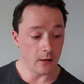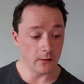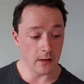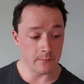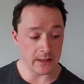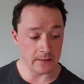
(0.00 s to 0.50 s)

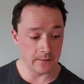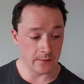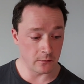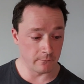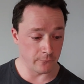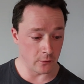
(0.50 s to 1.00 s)
on combating
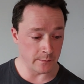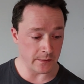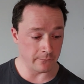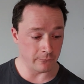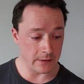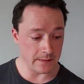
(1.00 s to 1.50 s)
certain
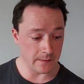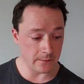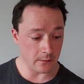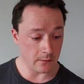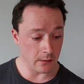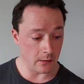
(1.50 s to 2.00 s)
forms of
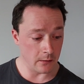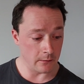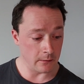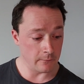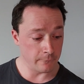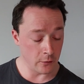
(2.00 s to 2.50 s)
racism,
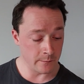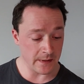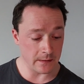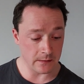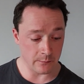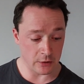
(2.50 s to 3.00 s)

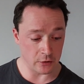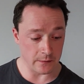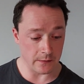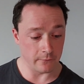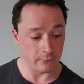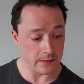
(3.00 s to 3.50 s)
forms and
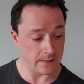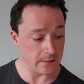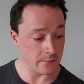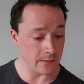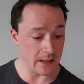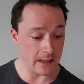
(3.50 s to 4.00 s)
expressions of
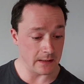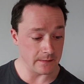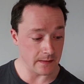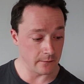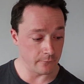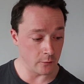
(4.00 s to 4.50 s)
racism
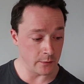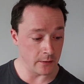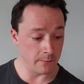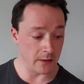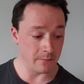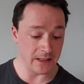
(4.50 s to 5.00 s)
and
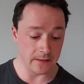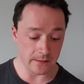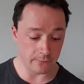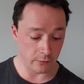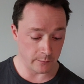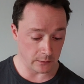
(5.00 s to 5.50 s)
xenophobia by
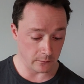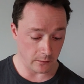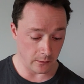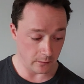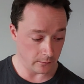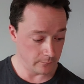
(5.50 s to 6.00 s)
means of criminal
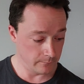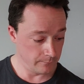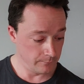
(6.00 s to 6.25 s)
law.